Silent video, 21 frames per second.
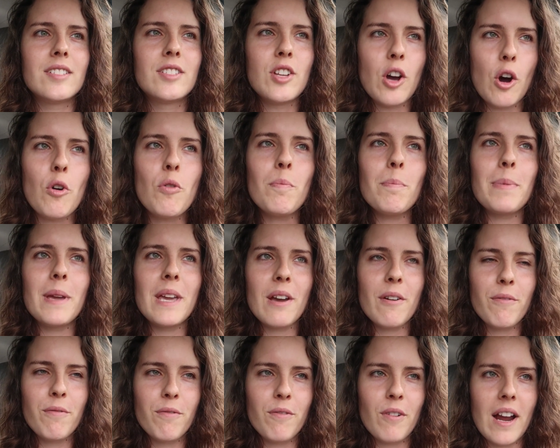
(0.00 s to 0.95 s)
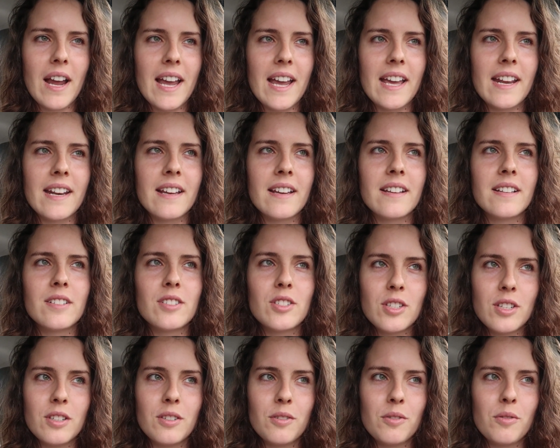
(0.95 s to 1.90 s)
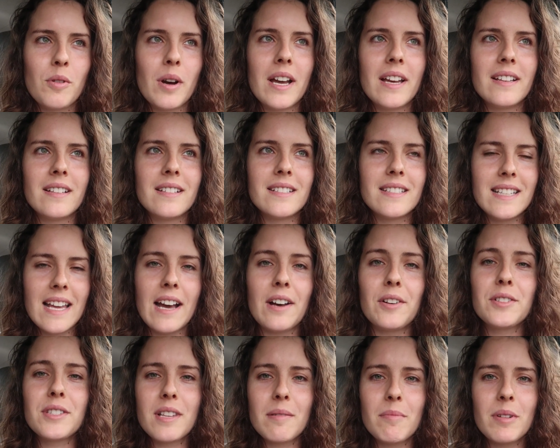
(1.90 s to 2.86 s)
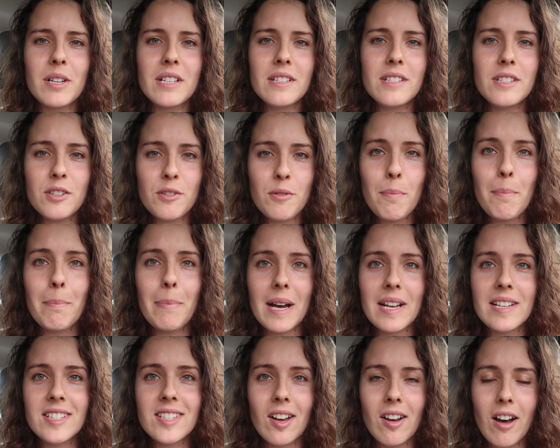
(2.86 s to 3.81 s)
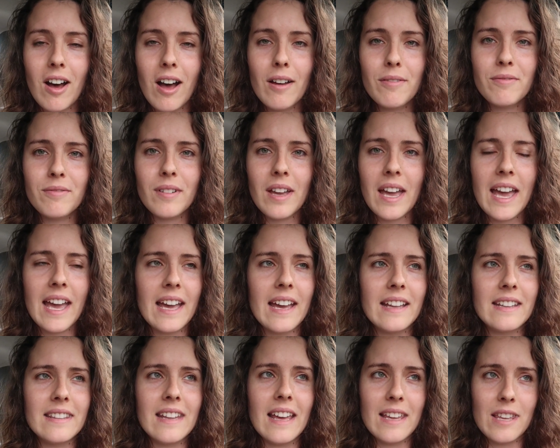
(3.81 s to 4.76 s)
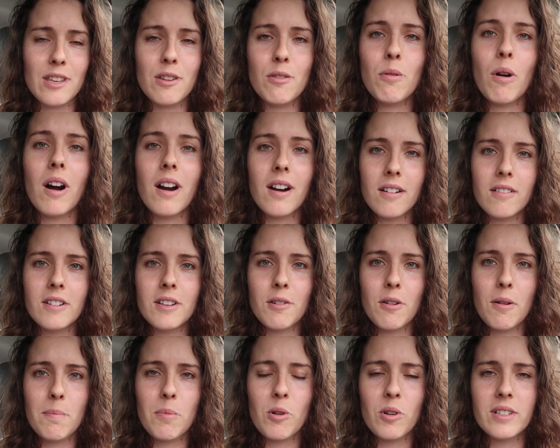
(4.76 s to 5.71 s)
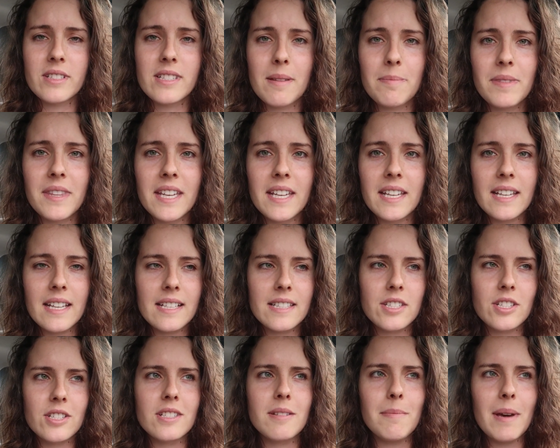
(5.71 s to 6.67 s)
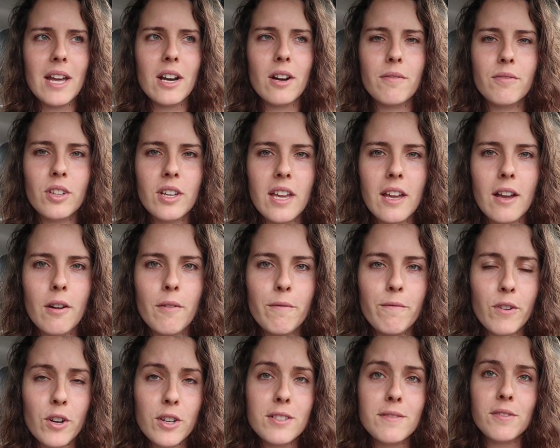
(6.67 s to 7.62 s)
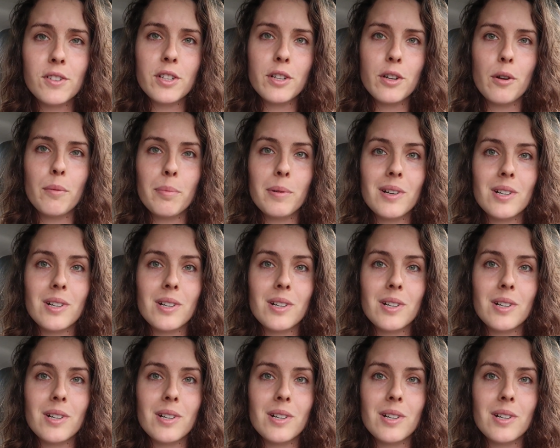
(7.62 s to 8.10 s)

don't be afraid to tell someone to buzz off and that you are going to report something. It's just a matter of looking out first for your own